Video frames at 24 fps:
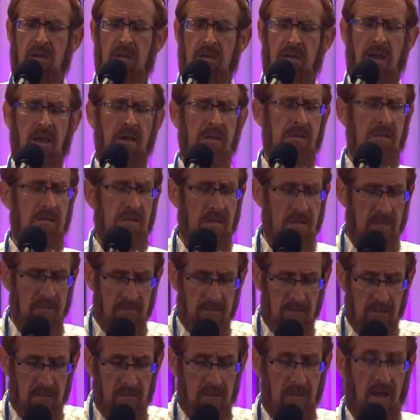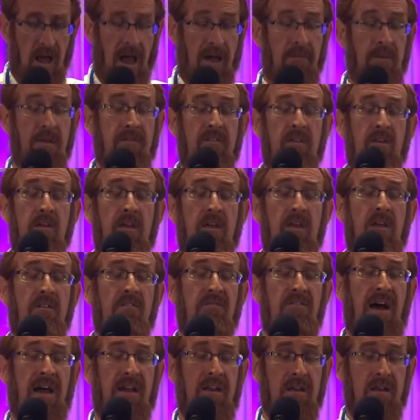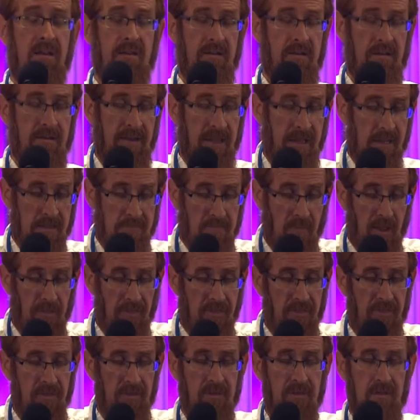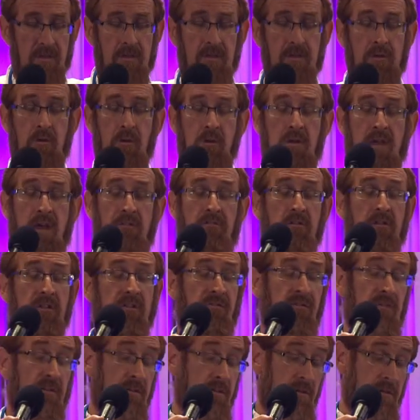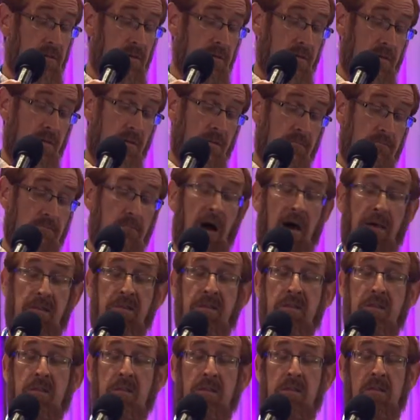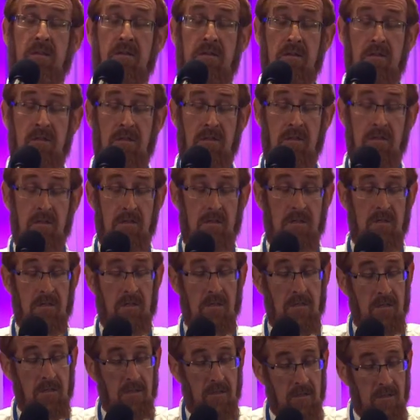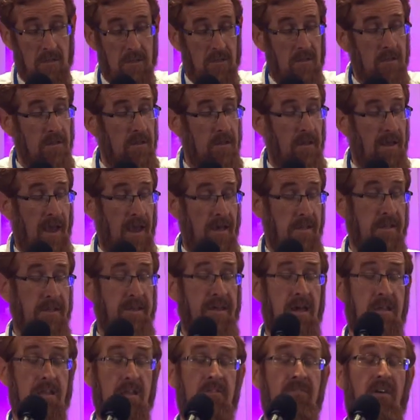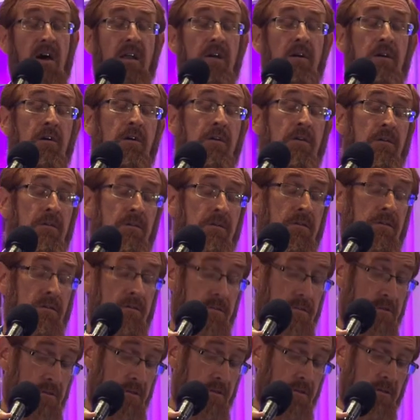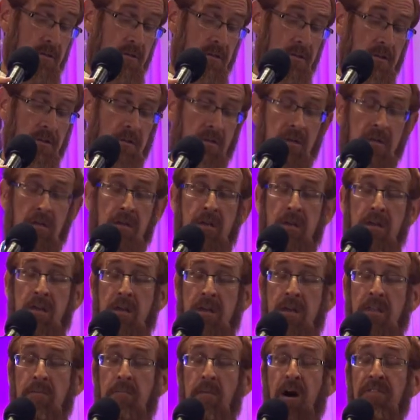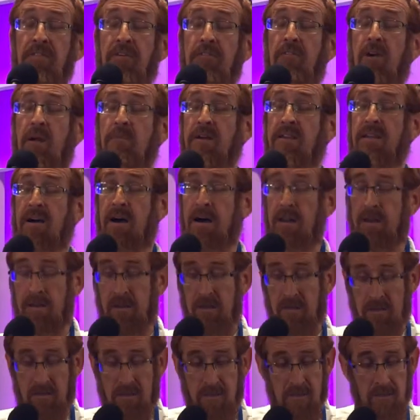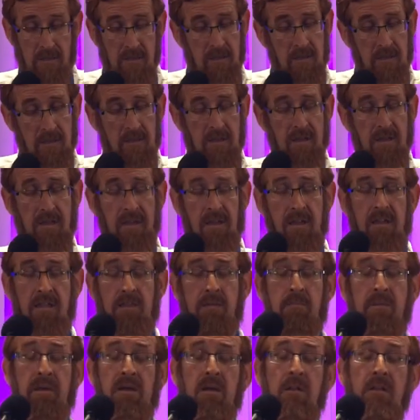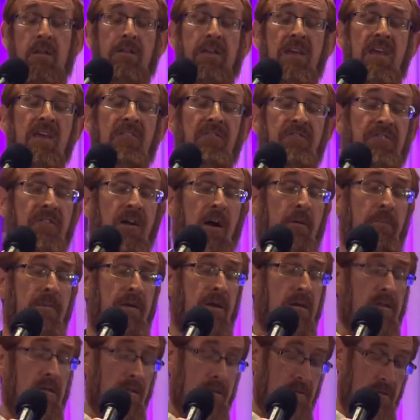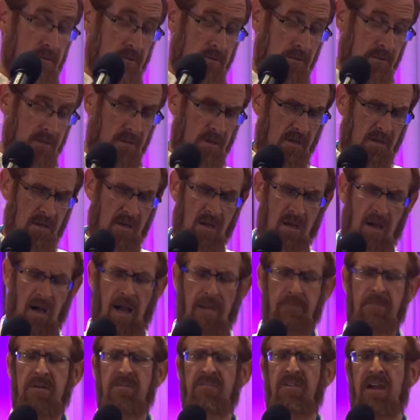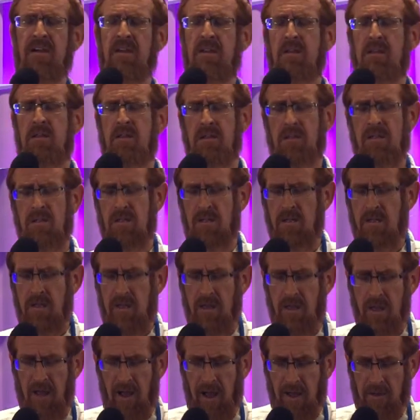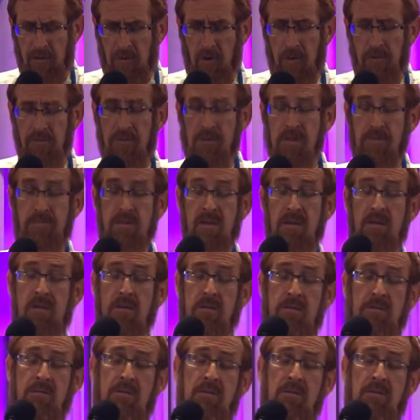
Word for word: Yes, I'm even invited next month to several different mosques as a guest of honor in the month of Ramadan, in the meal, the iftar meal. I'm invited I'm going to speak.